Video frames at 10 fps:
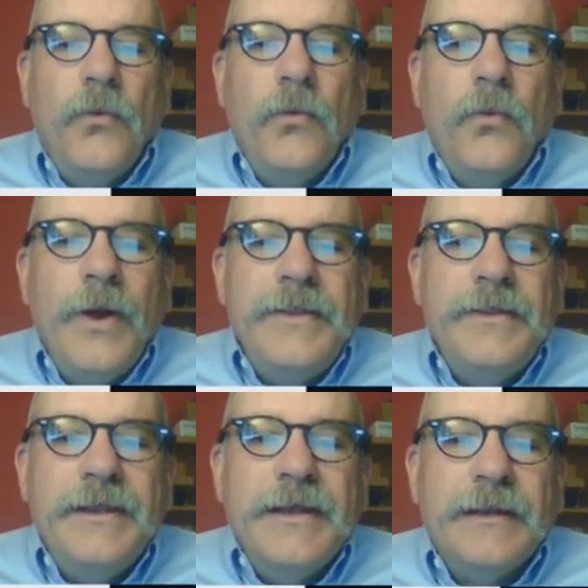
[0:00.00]

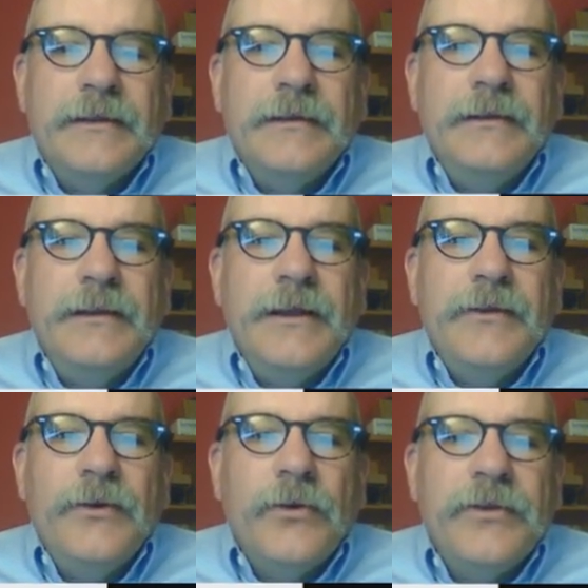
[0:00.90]
what the,
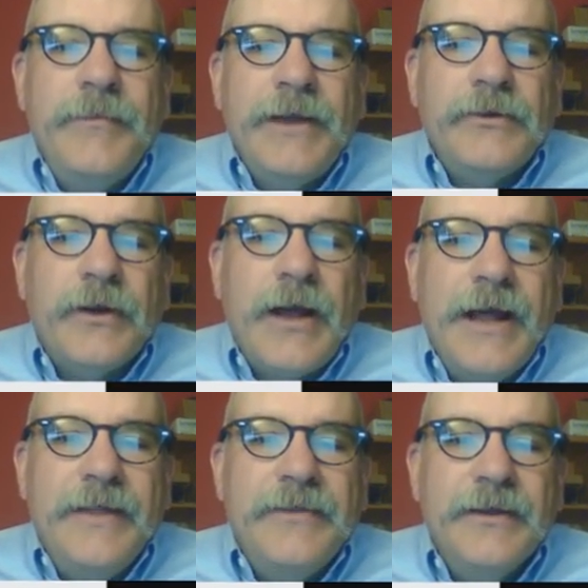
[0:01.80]
the orthometric
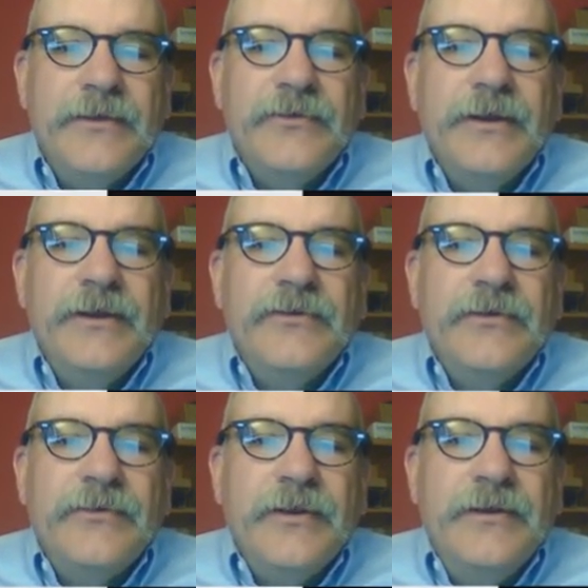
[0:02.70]
height is, is
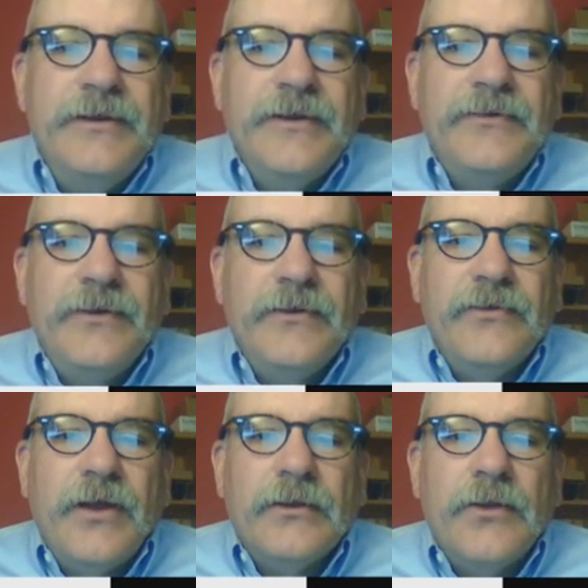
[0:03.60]
it's the
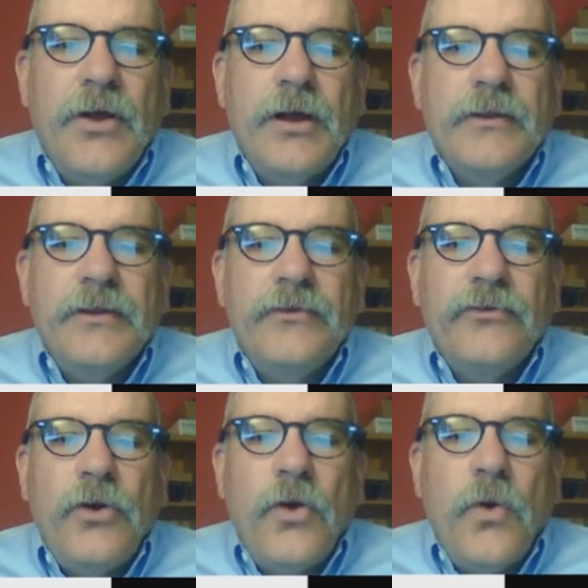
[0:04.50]
distance along
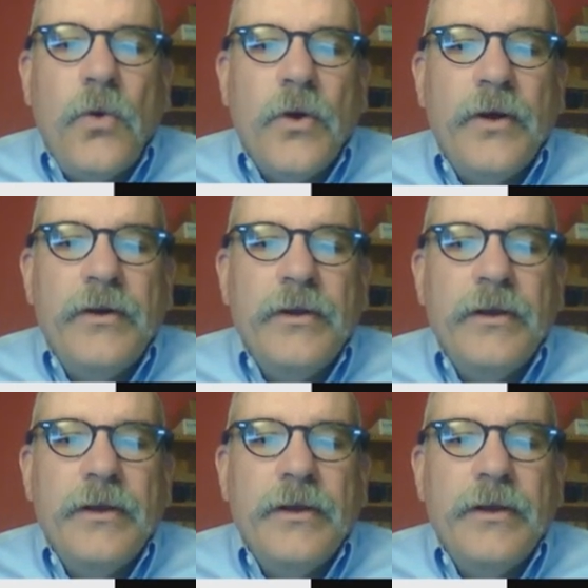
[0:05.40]
this chord